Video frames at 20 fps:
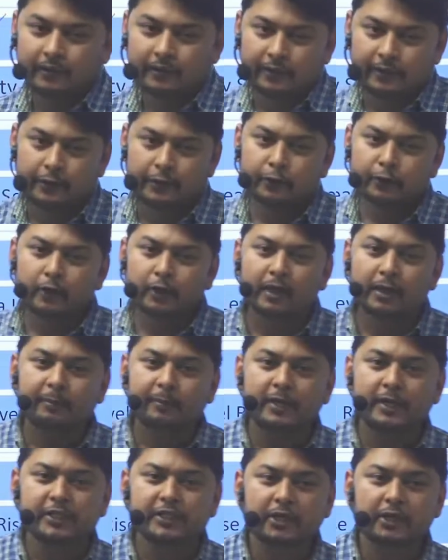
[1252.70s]
Due to
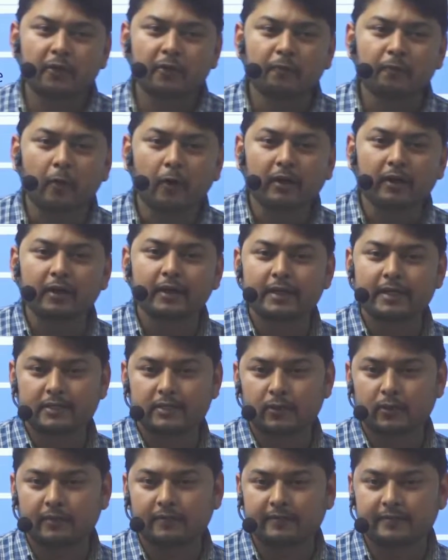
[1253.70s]
depletion of water
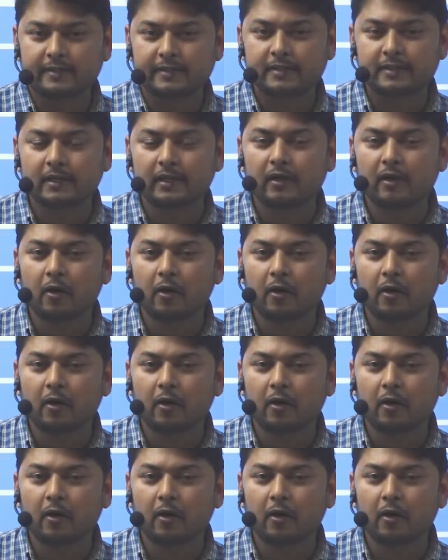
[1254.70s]
reserves